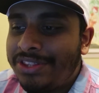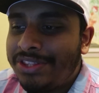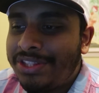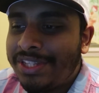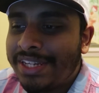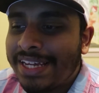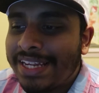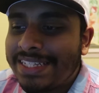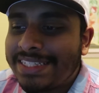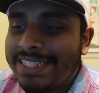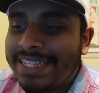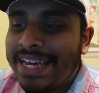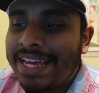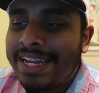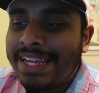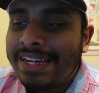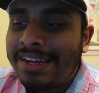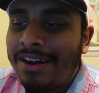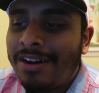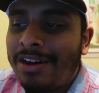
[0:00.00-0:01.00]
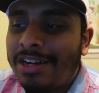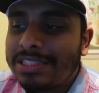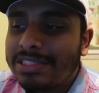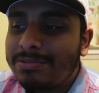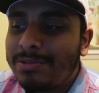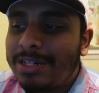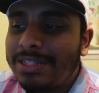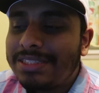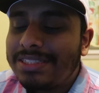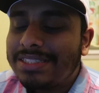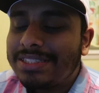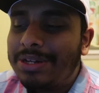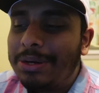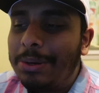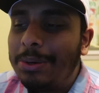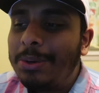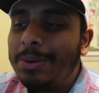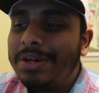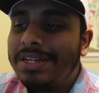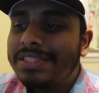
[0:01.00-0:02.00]
Didn't get to see any in the last one,
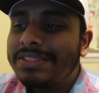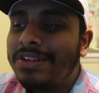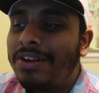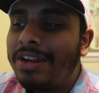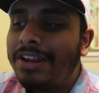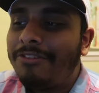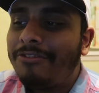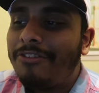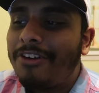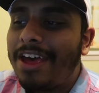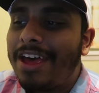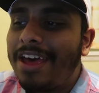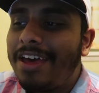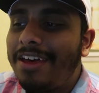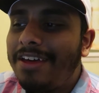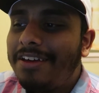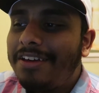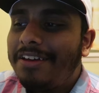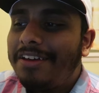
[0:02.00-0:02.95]
so it's only fair.